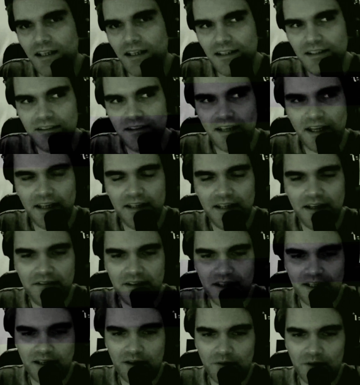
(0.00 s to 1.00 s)
design and
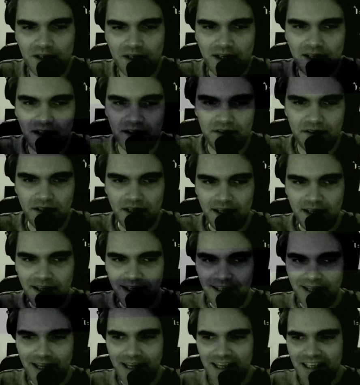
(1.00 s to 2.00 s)
everything, and I want to kind of
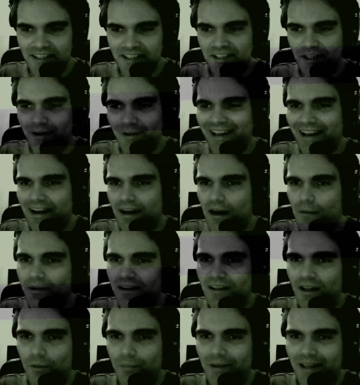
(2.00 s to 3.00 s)
juice it up a
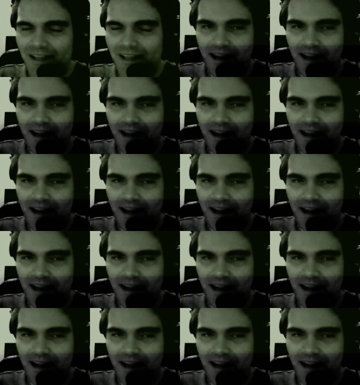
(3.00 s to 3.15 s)
little bit